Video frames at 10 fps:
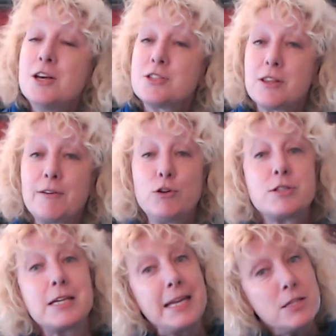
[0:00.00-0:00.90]
So they've
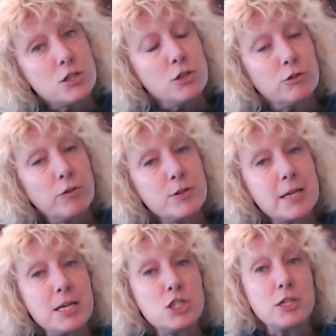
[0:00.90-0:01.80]
looked at internal
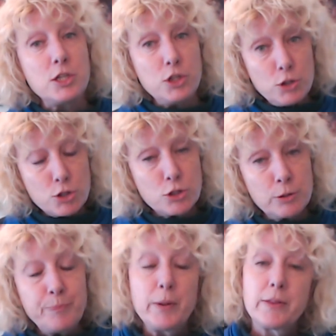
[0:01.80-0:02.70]
rotation in
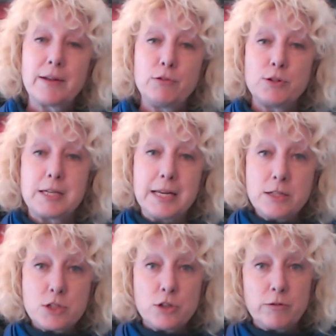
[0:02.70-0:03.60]
neutral, they've looked at
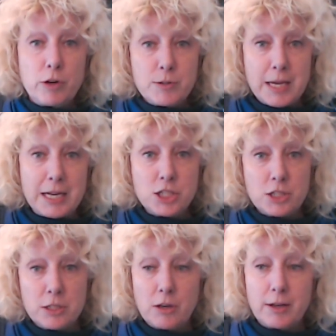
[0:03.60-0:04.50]
internal
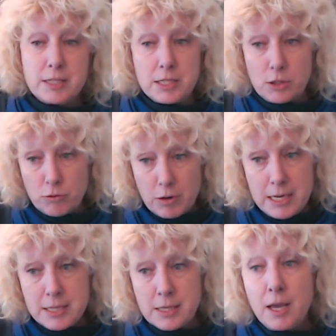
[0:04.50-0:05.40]
rotation at 90
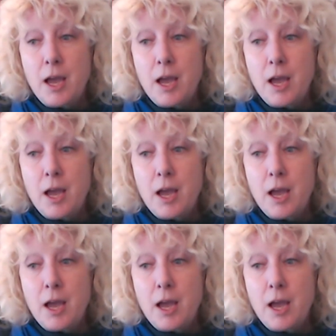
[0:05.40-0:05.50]
degrees,